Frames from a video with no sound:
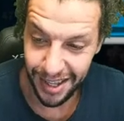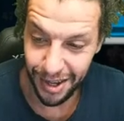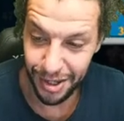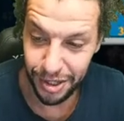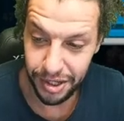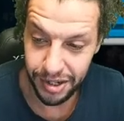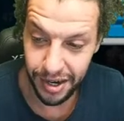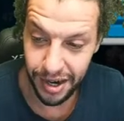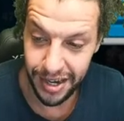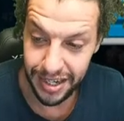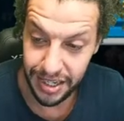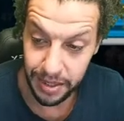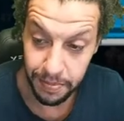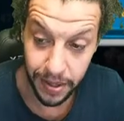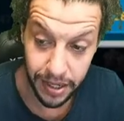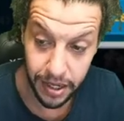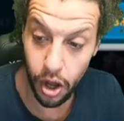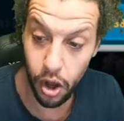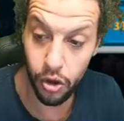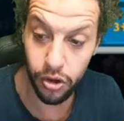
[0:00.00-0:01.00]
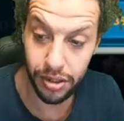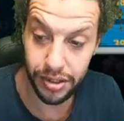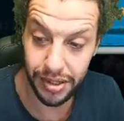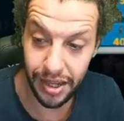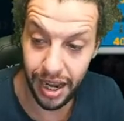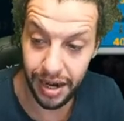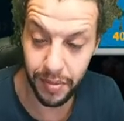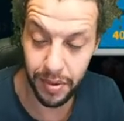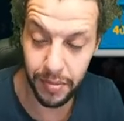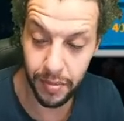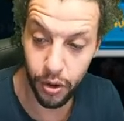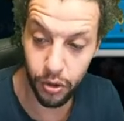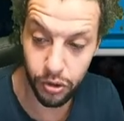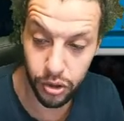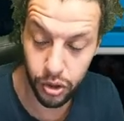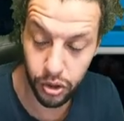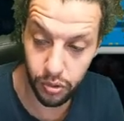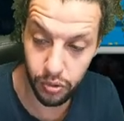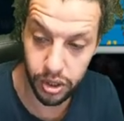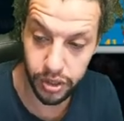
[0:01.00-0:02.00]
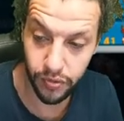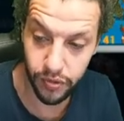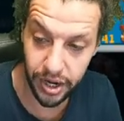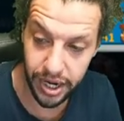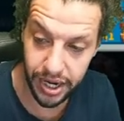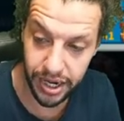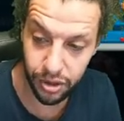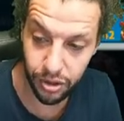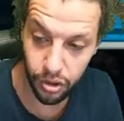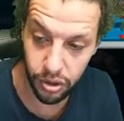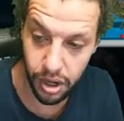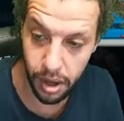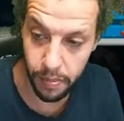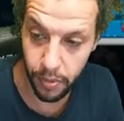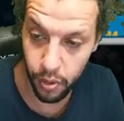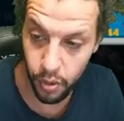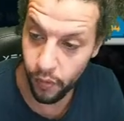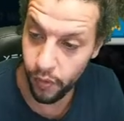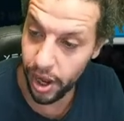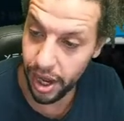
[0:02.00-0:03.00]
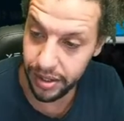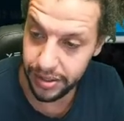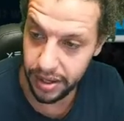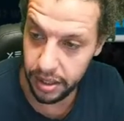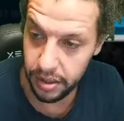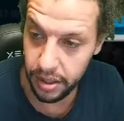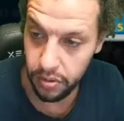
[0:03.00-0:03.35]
That's crazy. But no, honestly, I remember also there was really little number of us,